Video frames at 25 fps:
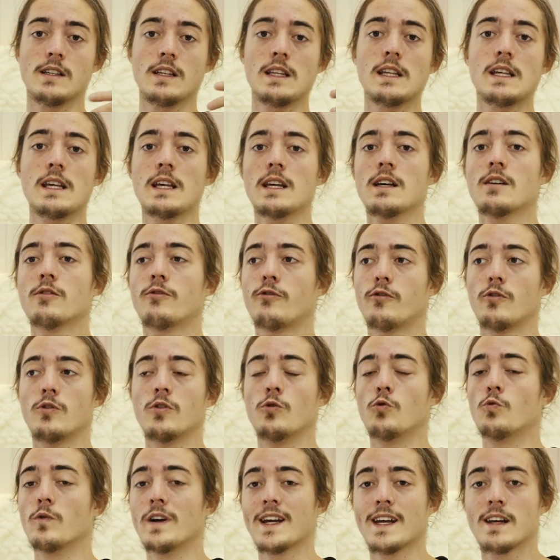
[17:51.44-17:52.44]
year
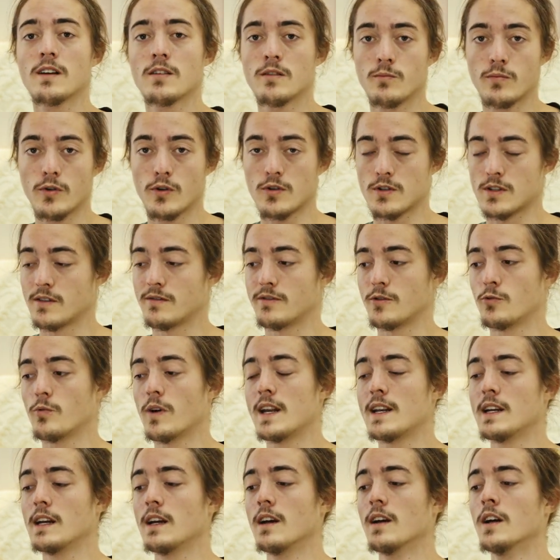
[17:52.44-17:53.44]
for a week because of a
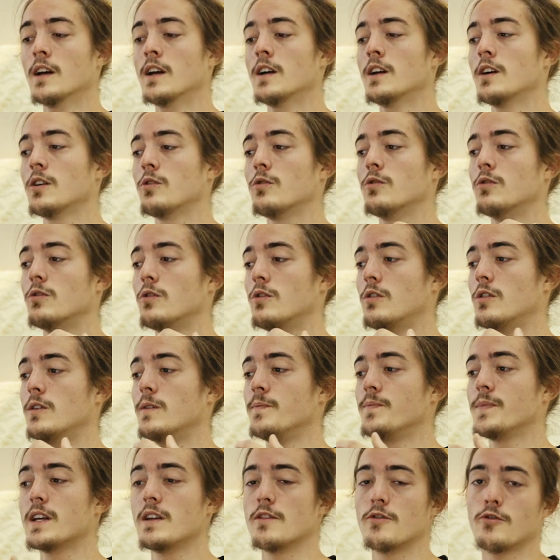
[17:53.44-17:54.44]
wedding,
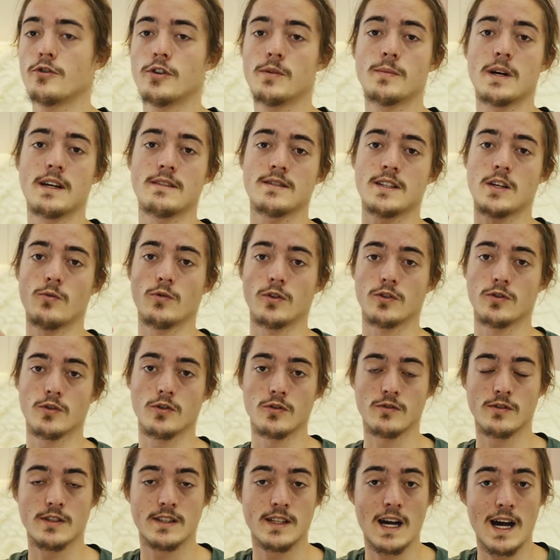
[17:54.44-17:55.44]
or in 3 months I want to
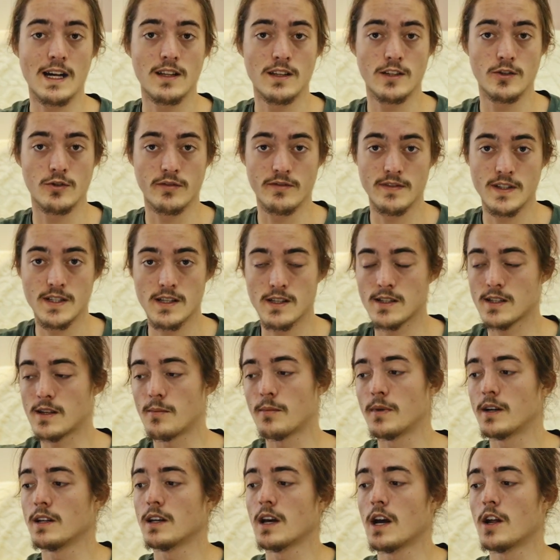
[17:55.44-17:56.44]
go to Thailand to visit
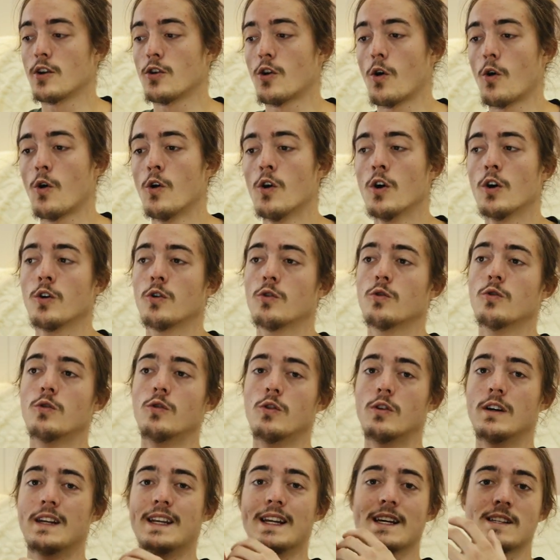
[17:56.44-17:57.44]
somebody I know,
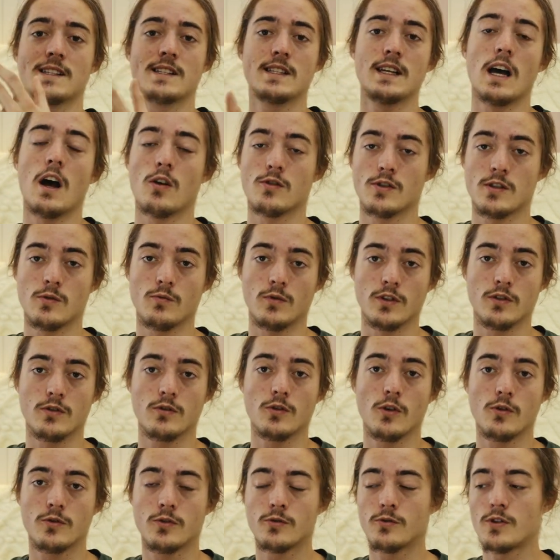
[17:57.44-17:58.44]
or next year I also want to
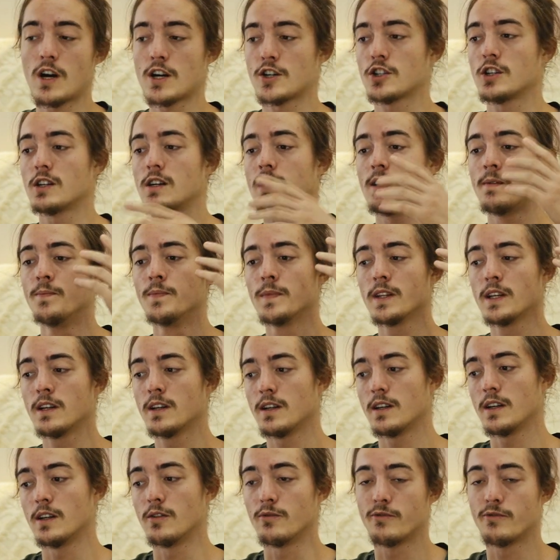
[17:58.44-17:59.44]
go to Russia. In